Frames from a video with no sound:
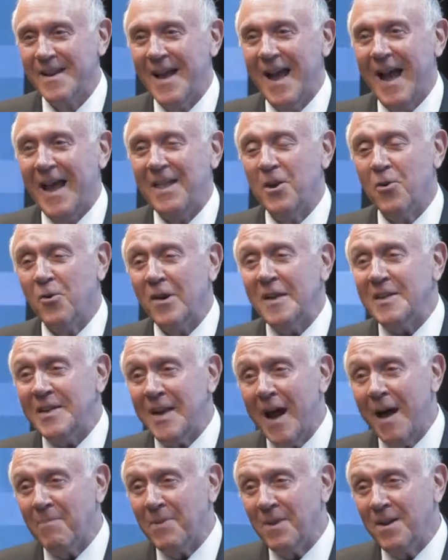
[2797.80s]
And there is
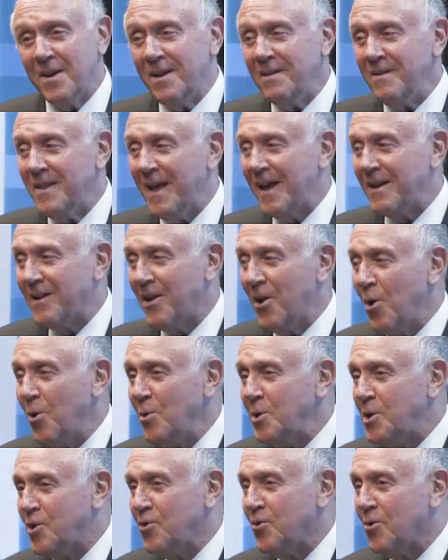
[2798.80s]
something that
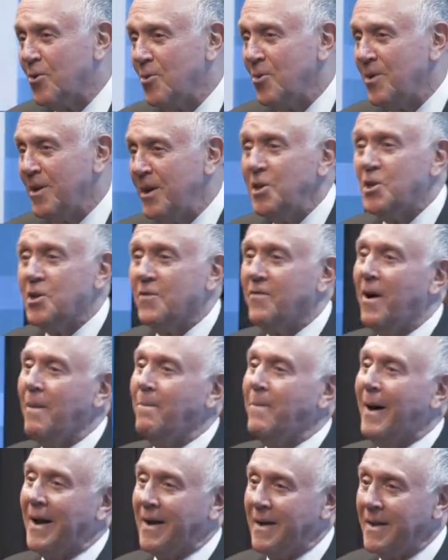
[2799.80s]
goes through each of our
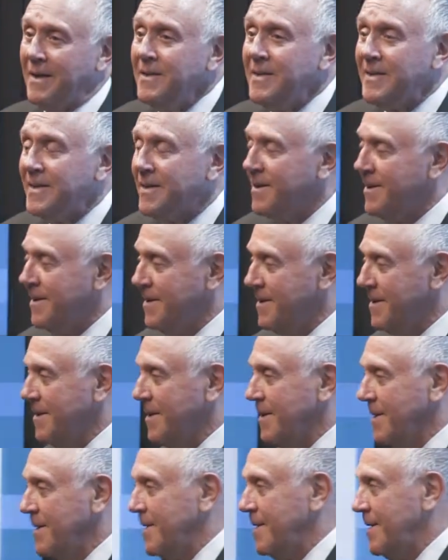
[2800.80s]
bodies,
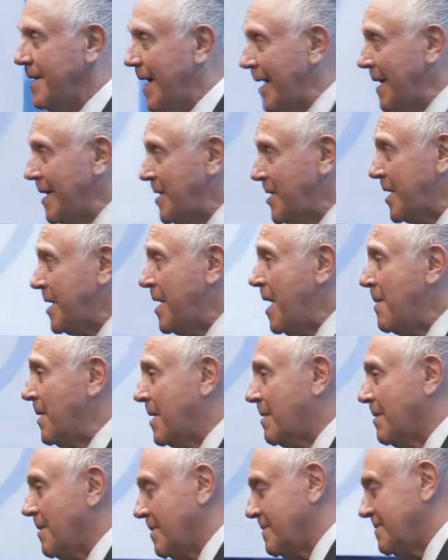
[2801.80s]
and it's a
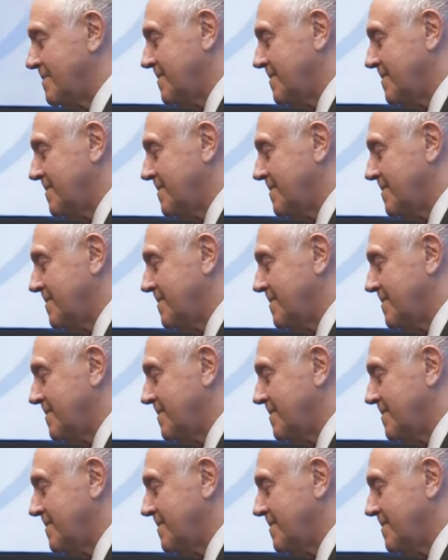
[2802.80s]
chemical.